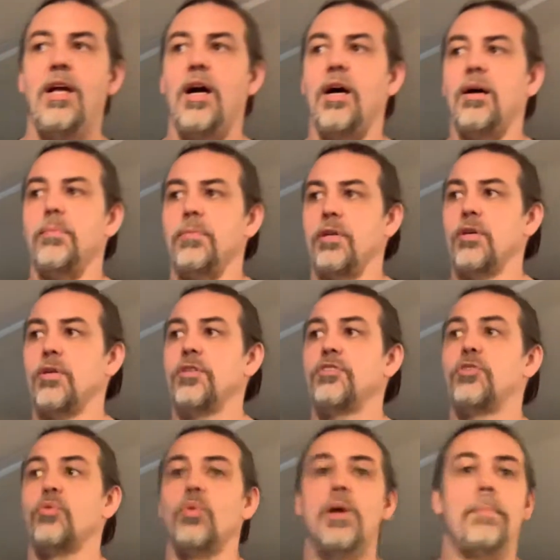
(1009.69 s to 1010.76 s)
Learning
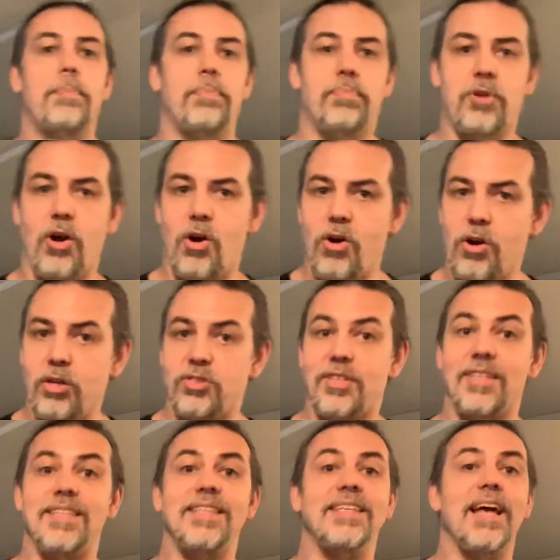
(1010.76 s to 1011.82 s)
to rip cards
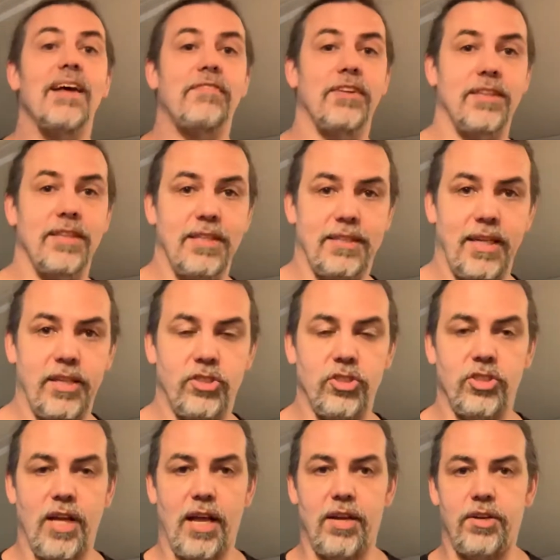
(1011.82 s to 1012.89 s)
definitely teaches
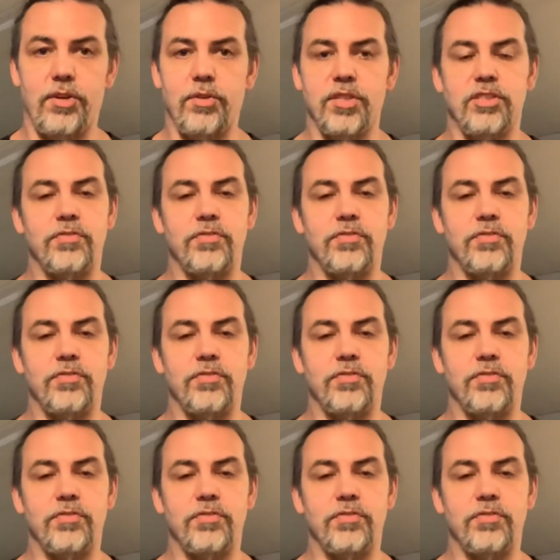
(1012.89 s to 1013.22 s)
you how to do this.